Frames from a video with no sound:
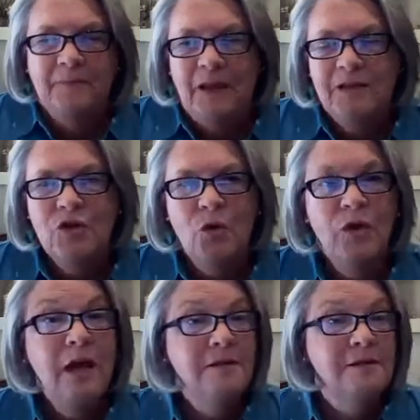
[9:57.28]
And so
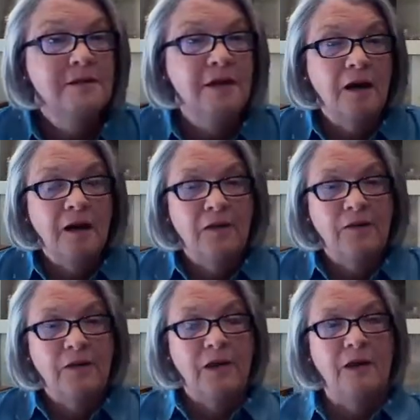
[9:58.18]
that's
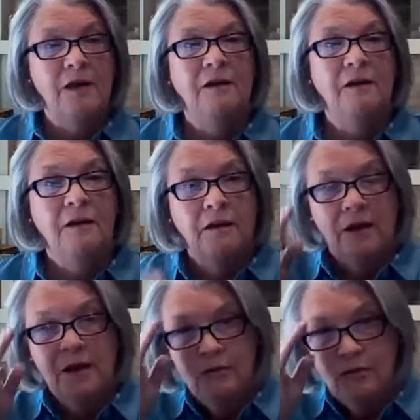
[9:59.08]
the
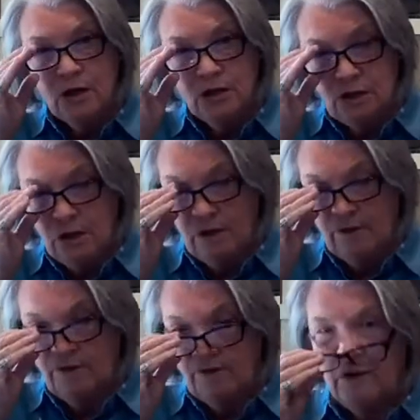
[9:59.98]
introduction
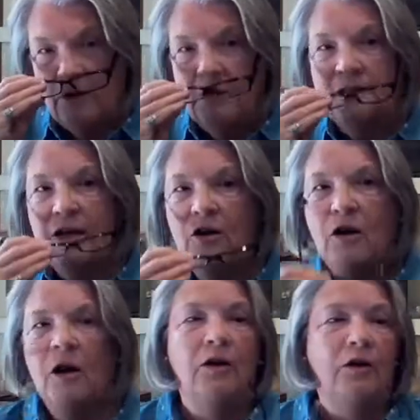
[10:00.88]
of
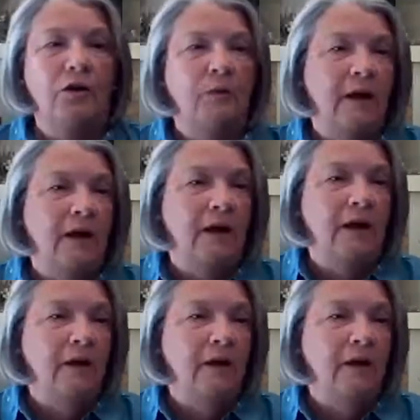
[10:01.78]
Sarah on her way